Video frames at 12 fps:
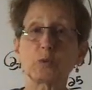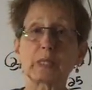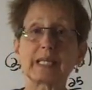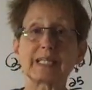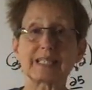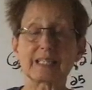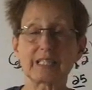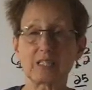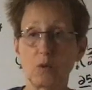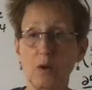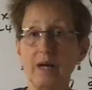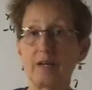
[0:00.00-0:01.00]
can get the
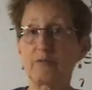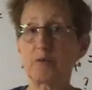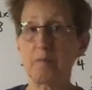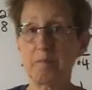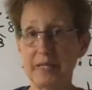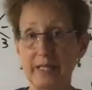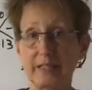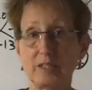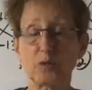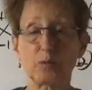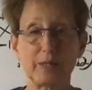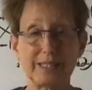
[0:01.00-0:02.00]
go-ahead from me
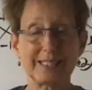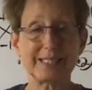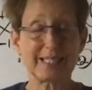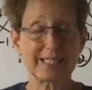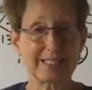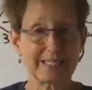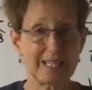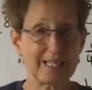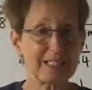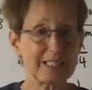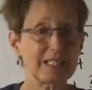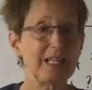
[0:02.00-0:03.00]
that you're ready to take the
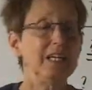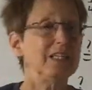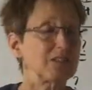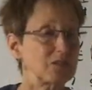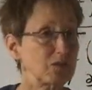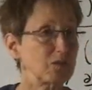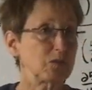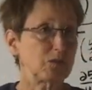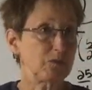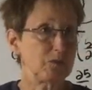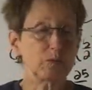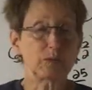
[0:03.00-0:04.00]
test, the sooner
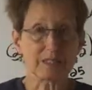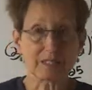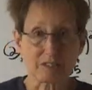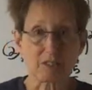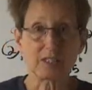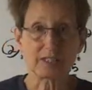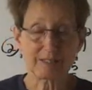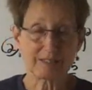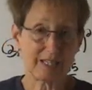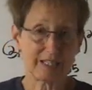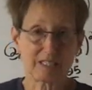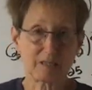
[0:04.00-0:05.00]
you can start the
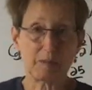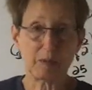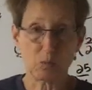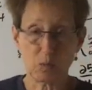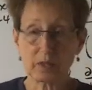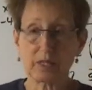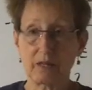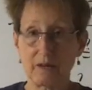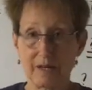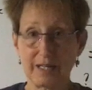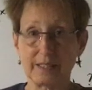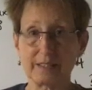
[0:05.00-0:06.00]
test and be working
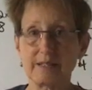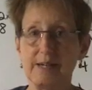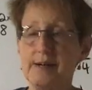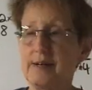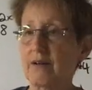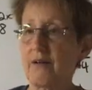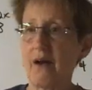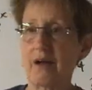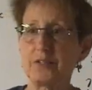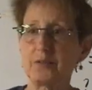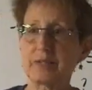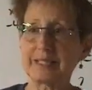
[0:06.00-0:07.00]
on it.
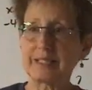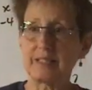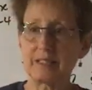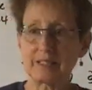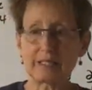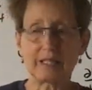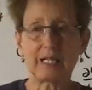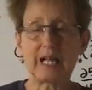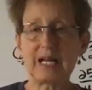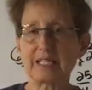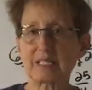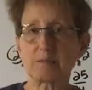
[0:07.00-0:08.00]
You get there at the
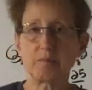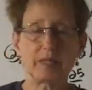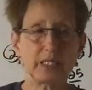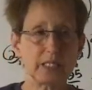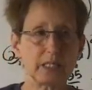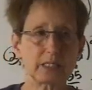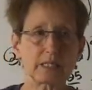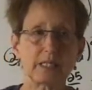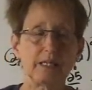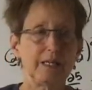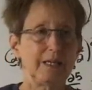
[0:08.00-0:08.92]
last minute,